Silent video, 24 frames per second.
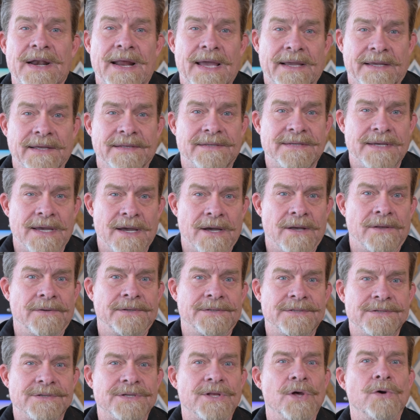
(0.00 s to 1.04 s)
then I could tell
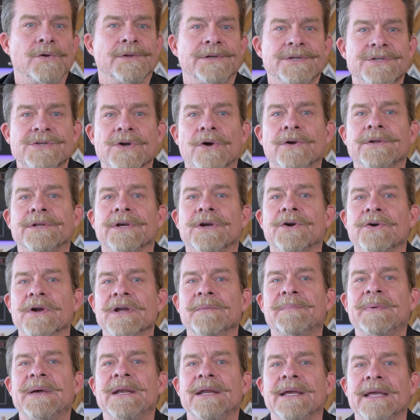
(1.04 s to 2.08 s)
it slowly started to
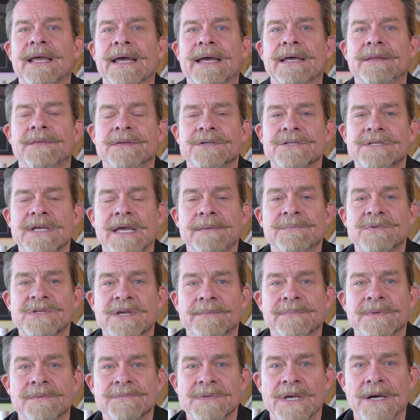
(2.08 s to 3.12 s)
creep in again, the same
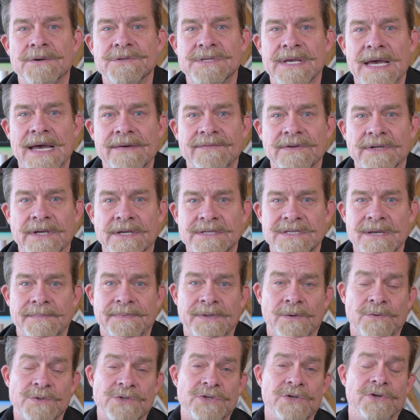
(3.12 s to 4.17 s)
symptoms I was having,
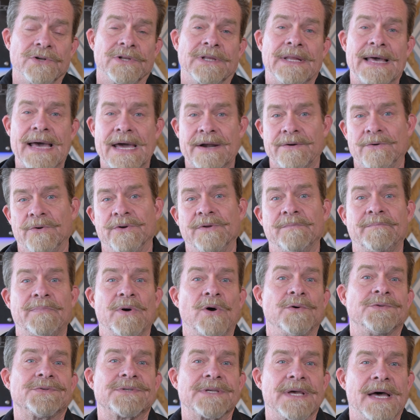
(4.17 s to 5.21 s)
except it was unilateral to
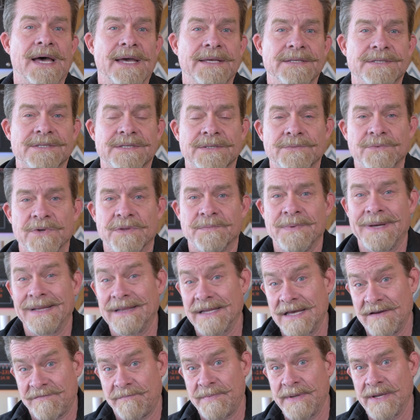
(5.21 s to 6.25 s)
both sides, with my
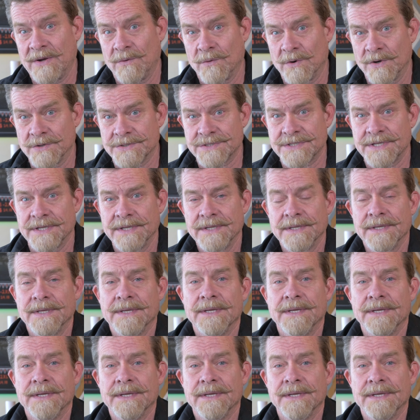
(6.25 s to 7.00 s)
left being worse.